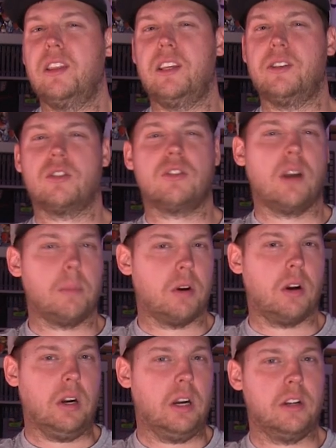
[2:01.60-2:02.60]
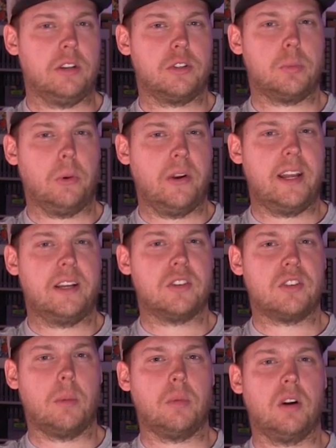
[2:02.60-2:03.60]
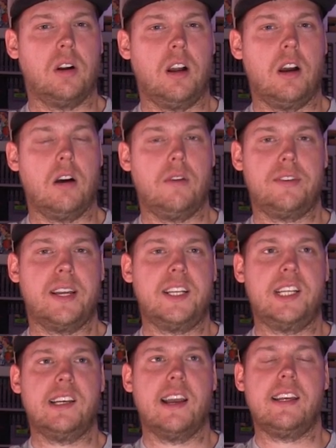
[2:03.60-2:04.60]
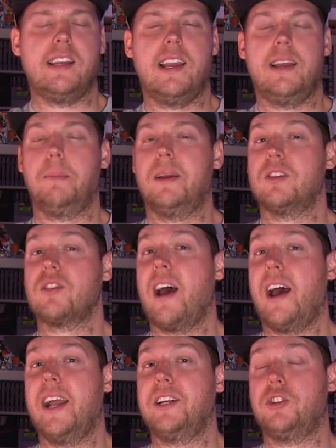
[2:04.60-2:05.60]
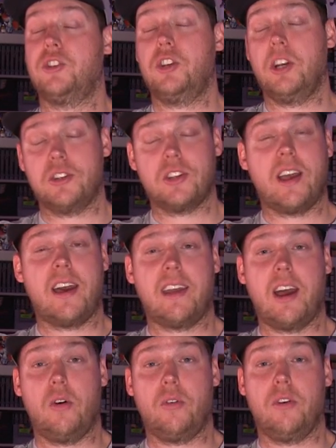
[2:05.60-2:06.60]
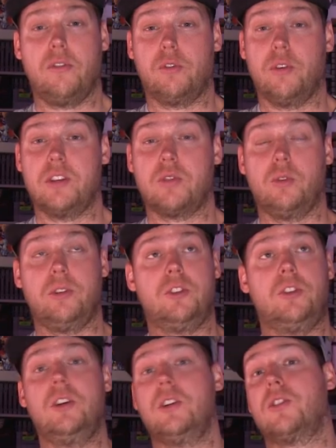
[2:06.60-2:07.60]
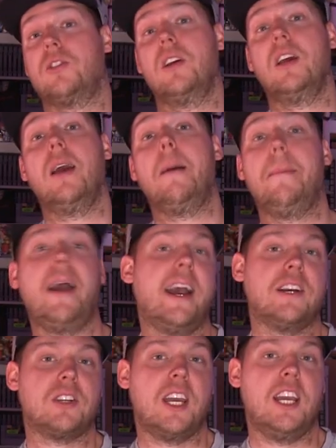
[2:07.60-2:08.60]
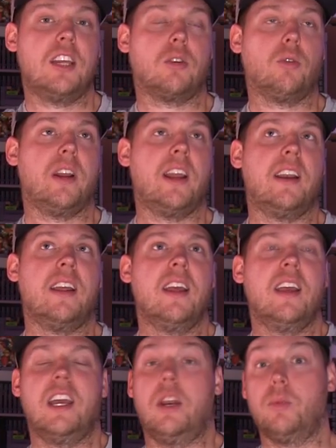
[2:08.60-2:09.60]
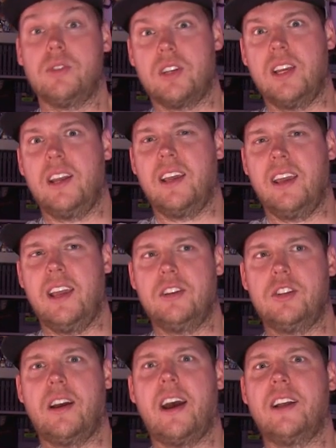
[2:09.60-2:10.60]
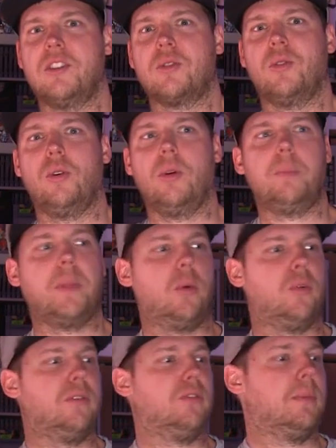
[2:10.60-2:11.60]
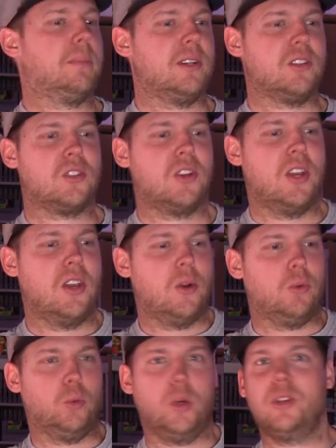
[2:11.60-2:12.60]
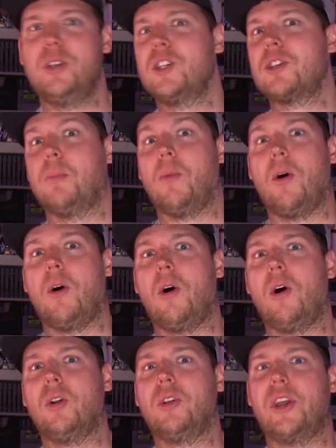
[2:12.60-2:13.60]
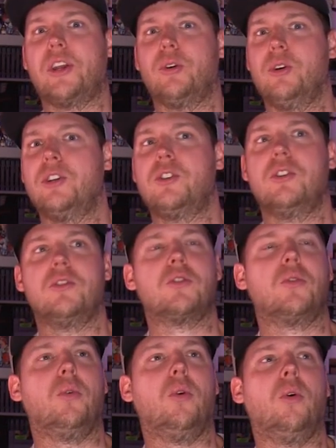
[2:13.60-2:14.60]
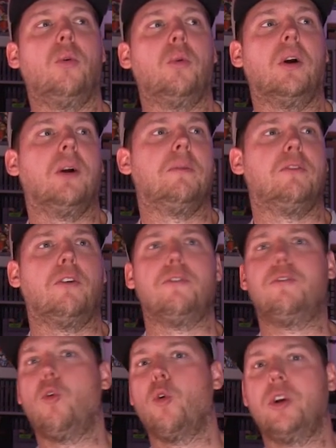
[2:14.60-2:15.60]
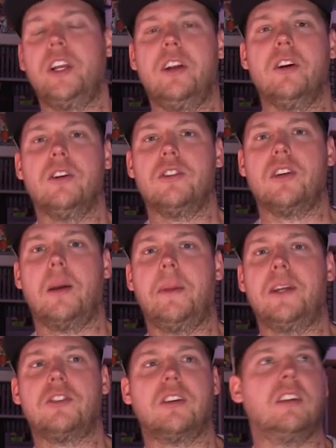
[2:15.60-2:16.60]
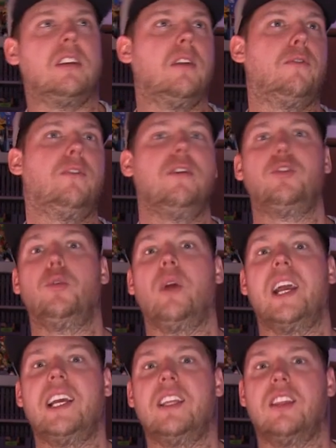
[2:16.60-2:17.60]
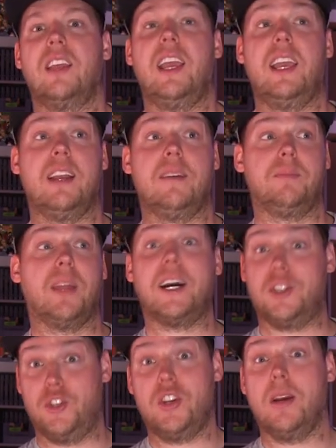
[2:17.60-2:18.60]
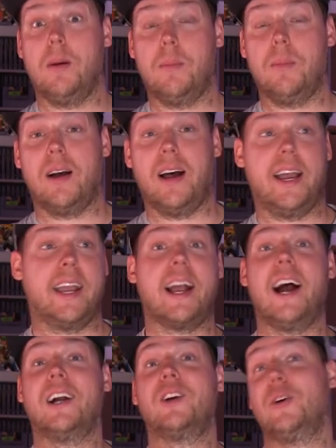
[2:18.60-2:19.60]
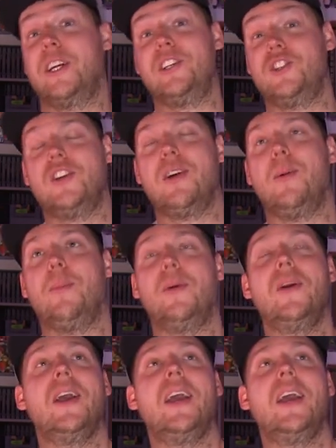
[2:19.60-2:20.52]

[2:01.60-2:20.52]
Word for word: the summer, spring, summer of nineteen ninety-eight, because I just got out of grade school. I just passed eighth grade and was getting into high school. I went from this really small, like, Christian school where for four years I basically did fifth through eighth in a gym, a concrete gym.